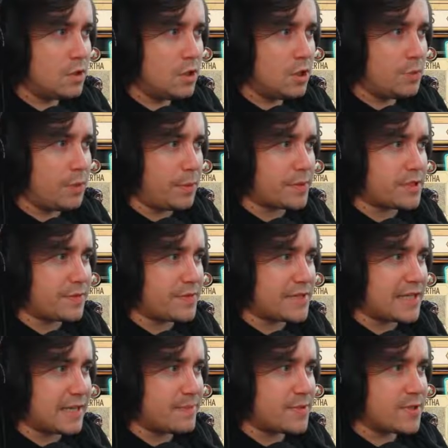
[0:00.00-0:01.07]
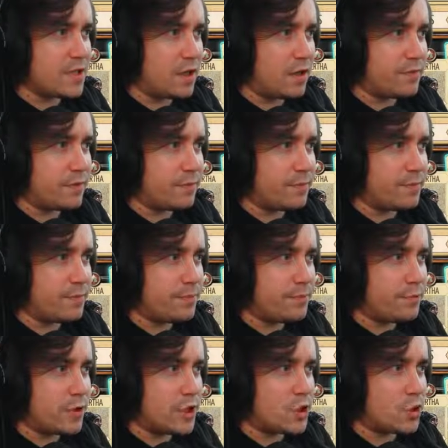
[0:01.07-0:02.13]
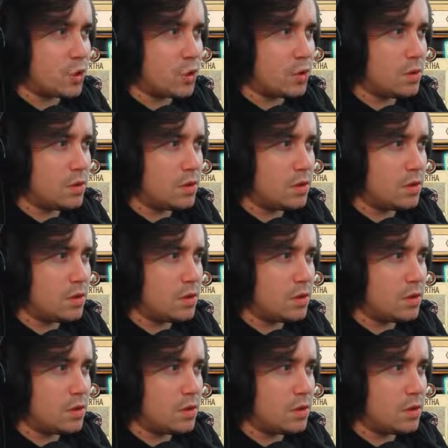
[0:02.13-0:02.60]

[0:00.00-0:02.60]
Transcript: You pretty much have the same stuff. I'm pretty sure.